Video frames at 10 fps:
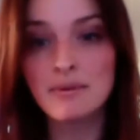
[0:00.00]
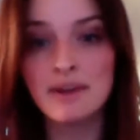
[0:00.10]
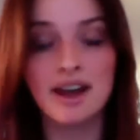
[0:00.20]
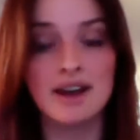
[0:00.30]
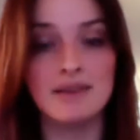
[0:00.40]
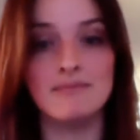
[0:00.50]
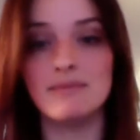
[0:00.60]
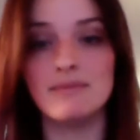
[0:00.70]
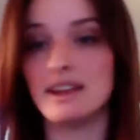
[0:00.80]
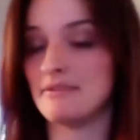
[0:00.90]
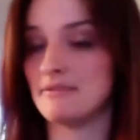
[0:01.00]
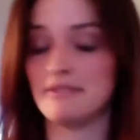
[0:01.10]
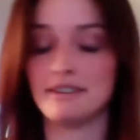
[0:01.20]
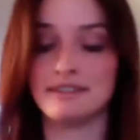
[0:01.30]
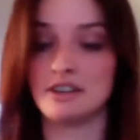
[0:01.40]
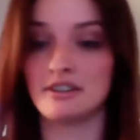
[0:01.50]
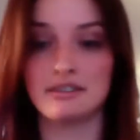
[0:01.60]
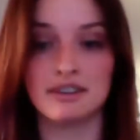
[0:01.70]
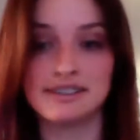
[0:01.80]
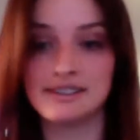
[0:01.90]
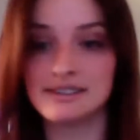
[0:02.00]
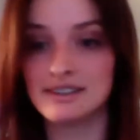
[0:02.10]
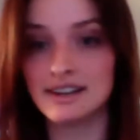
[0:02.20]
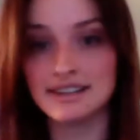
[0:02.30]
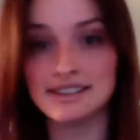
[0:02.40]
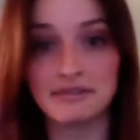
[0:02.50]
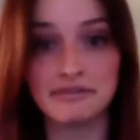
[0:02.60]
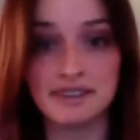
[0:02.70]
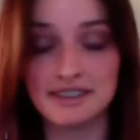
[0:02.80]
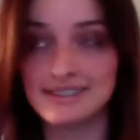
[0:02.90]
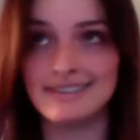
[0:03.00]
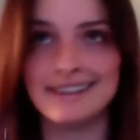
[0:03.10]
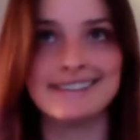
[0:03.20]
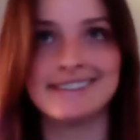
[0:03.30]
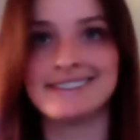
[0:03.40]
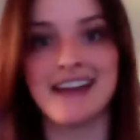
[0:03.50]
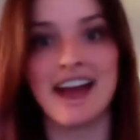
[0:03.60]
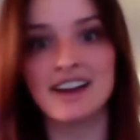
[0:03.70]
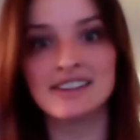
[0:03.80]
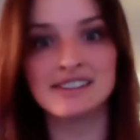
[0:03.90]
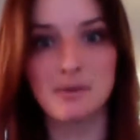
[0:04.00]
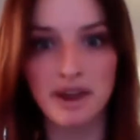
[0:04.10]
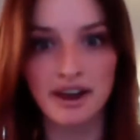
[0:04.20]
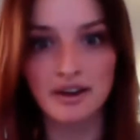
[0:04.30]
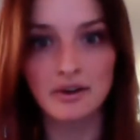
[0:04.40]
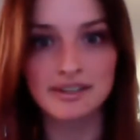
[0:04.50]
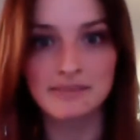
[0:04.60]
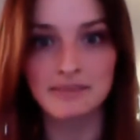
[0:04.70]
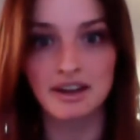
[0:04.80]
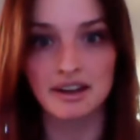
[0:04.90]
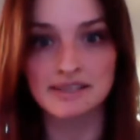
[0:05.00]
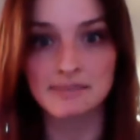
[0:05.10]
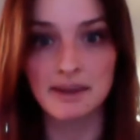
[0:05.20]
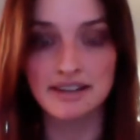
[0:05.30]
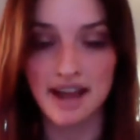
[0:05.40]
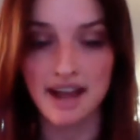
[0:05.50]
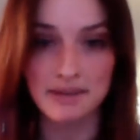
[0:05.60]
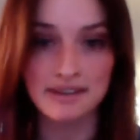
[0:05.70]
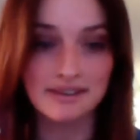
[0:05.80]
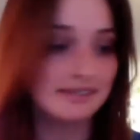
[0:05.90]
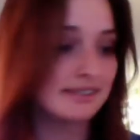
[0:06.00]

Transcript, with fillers: um, if your assistant hits a, hits a snag somewhere or something unexpected happens,